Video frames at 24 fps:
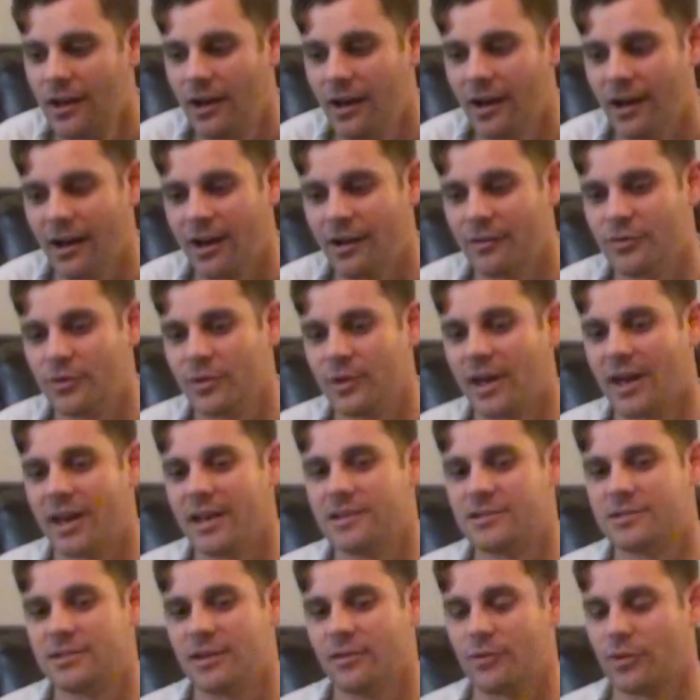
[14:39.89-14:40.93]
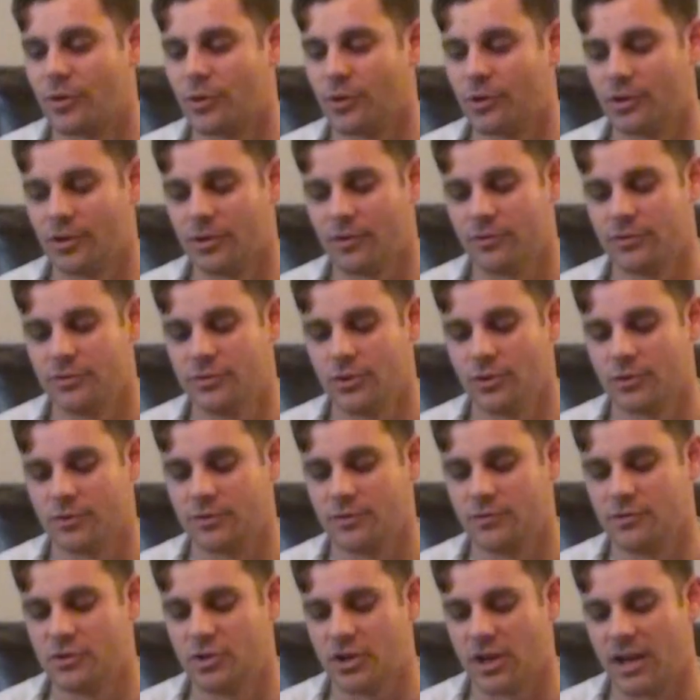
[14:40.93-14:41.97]
If you guys have heard of
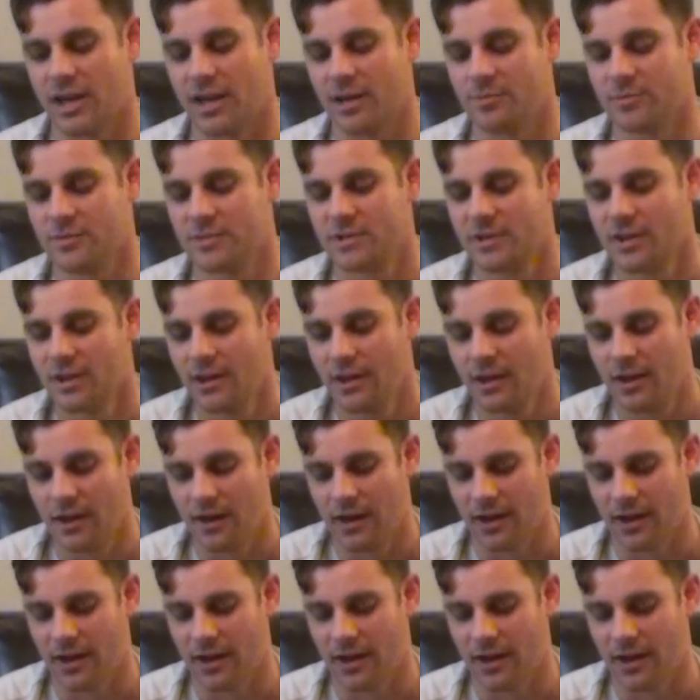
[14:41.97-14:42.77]
Joseph James,